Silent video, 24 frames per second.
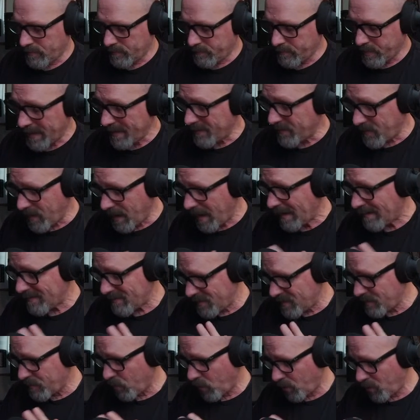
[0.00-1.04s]
But
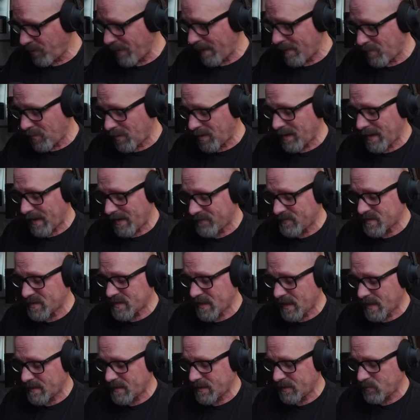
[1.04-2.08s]
the Board Brain one, I have to
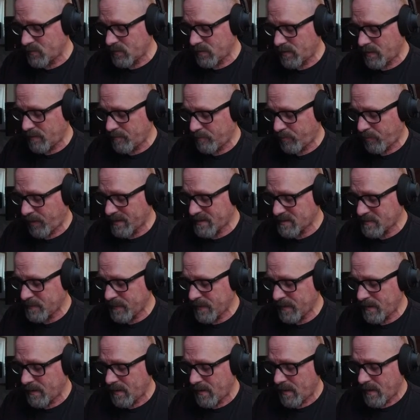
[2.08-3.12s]
say, did really impress
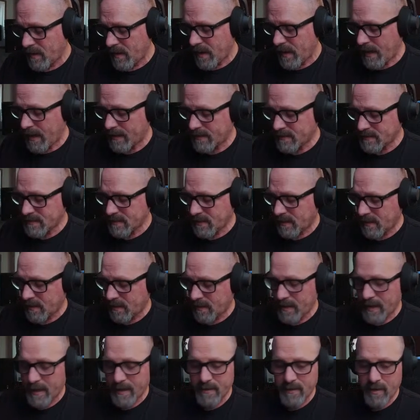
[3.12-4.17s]
me at
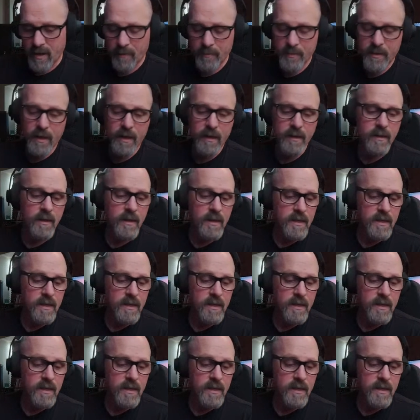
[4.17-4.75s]
NobCon.